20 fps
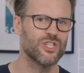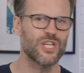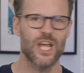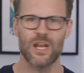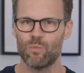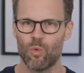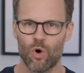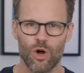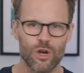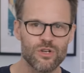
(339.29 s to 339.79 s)

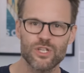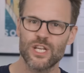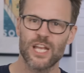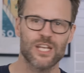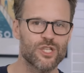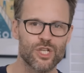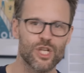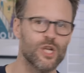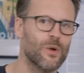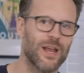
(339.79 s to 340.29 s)
Gen 1,
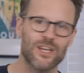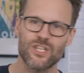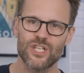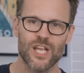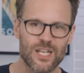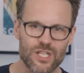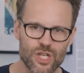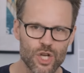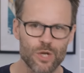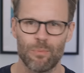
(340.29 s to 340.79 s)
Gen 2 and
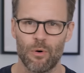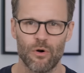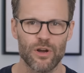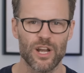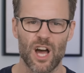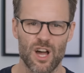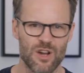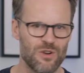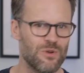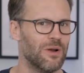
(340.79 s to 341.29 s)
Gen
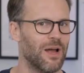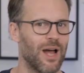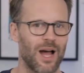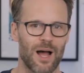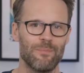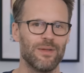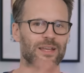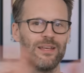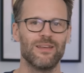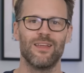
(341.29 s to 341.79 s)
2.0,
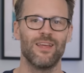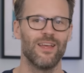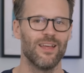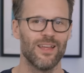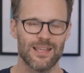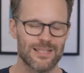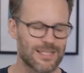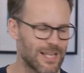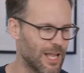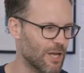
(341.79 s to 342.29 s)
I mean, there's